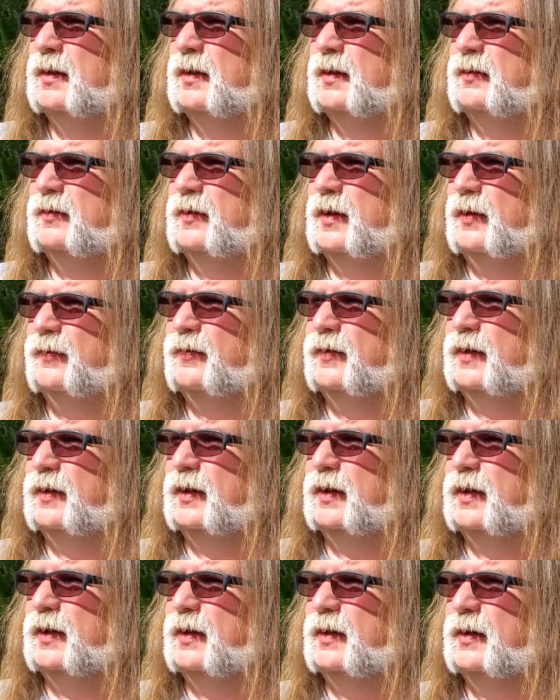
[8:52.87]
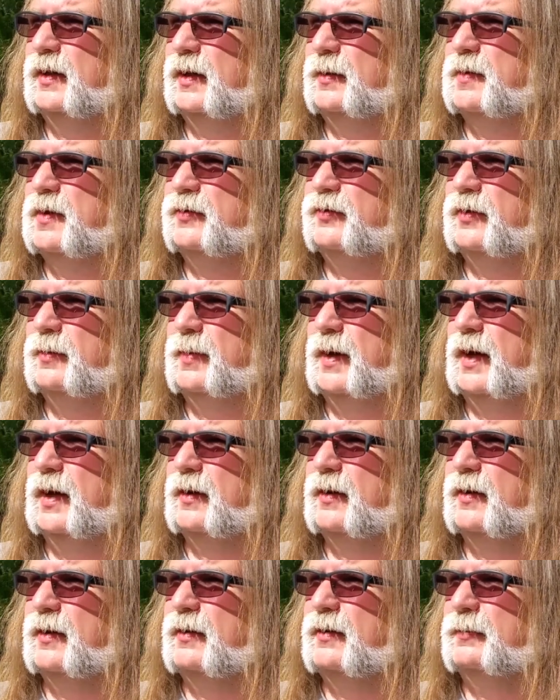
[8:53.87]
it's definitely, like most
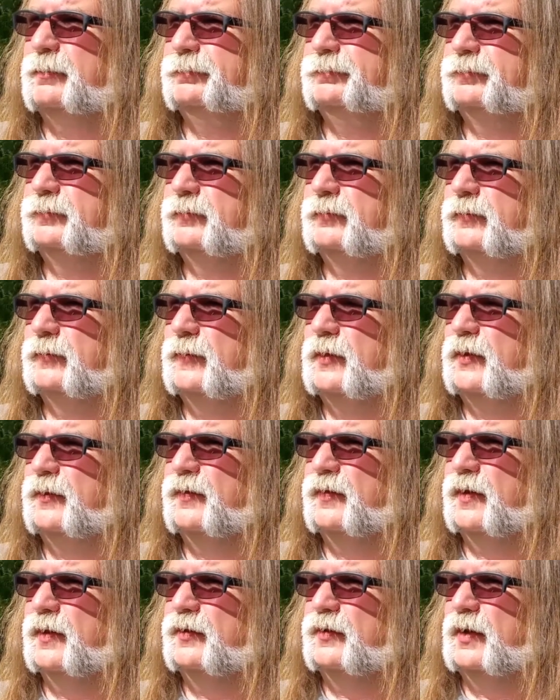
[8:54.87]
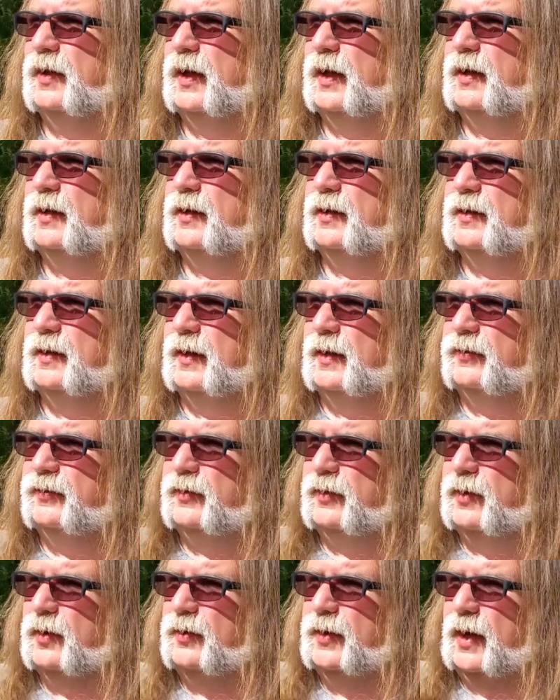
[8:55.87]
tobacco, when you first light it and as
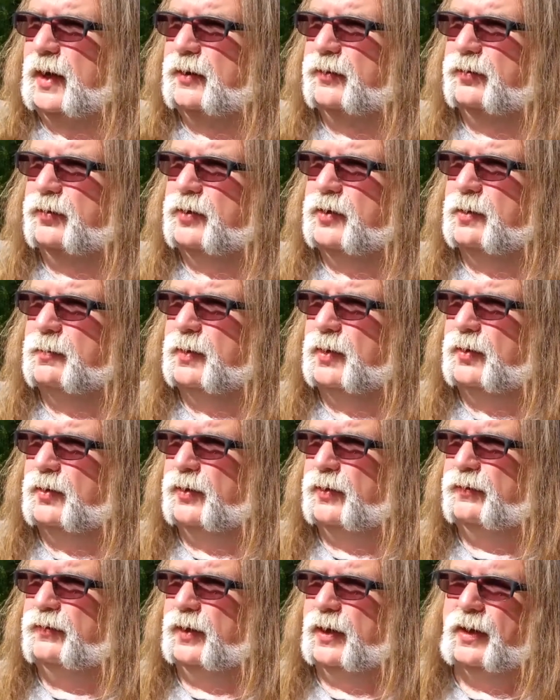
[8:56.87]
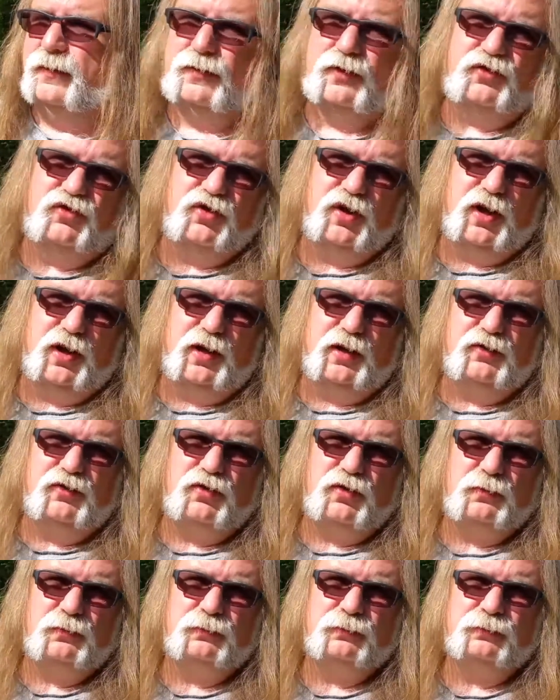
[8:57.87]
you go down through your bowl, the flavors change.